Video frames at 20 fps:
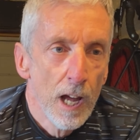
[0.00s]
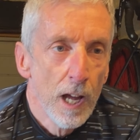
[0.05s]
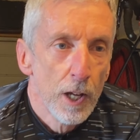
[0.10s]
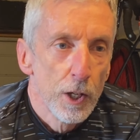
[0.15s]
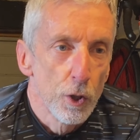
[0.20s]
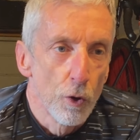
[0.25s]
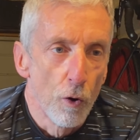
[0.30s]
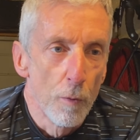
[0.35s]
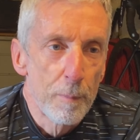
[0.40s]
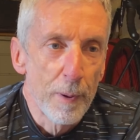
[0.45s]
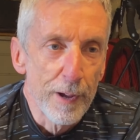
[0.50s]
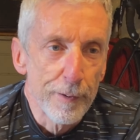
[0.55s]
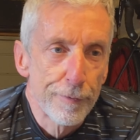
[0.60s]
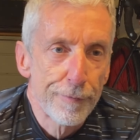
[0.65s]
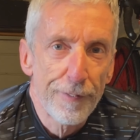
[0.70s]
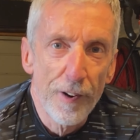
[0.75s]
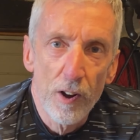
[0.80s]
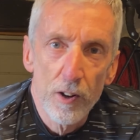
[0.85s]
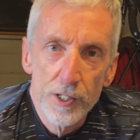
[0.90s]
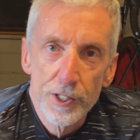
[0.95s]
you're a bit
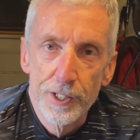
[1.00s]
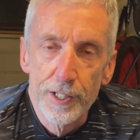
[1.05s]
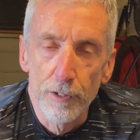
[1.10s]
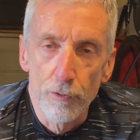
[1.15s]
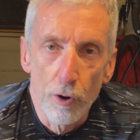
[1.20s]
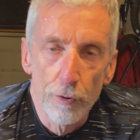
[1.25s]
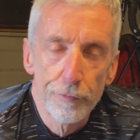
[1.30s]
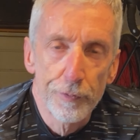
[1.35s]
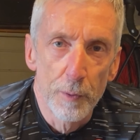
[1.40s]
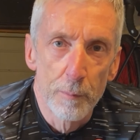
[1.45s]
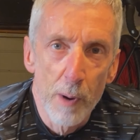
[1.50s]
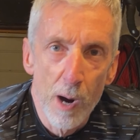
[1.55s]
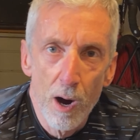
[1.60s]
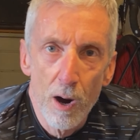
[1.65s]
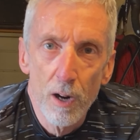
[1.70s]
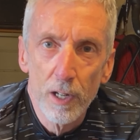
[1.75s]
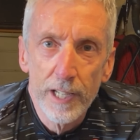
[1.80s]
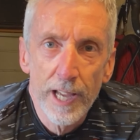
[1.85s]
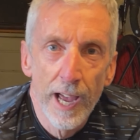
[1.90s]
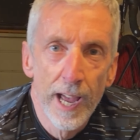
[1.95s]
faster off the
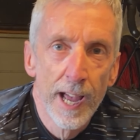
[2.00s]
mark